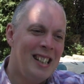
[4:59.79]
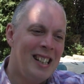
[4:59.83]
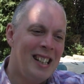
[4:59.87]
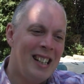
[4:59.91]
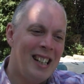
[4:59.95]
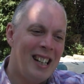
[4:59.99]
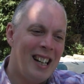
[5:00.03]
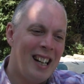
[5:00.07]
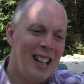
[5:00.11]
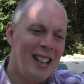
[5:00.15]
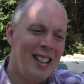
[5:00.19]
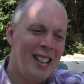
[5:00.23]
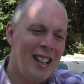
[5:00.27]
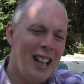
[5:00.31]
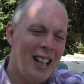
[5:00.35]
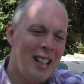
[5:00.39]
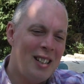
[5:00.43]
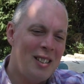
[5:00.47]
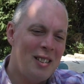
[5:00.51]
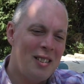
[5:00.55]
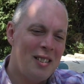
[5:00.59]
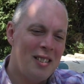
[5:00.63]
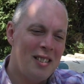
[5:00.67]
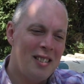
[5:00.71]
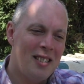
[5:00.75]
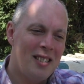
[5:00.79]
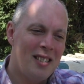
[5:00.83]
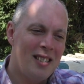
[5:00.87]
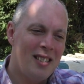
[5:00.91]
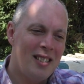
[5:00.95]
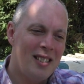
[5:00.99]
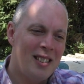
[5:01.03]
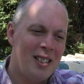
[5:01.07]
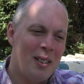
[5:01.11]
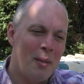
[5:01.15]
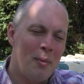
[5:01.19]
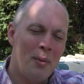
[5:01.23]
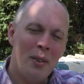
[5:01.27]
Uh, and that's
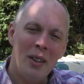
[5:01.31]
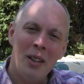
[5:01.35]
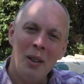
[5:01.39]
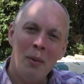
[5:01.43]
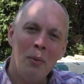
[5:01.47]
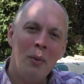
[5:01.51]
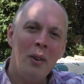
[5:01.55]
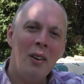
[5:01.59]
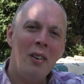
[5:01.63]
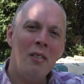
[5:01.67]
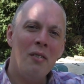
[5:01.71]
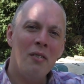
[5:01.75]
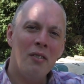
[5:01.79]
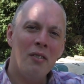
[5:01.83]
something that we're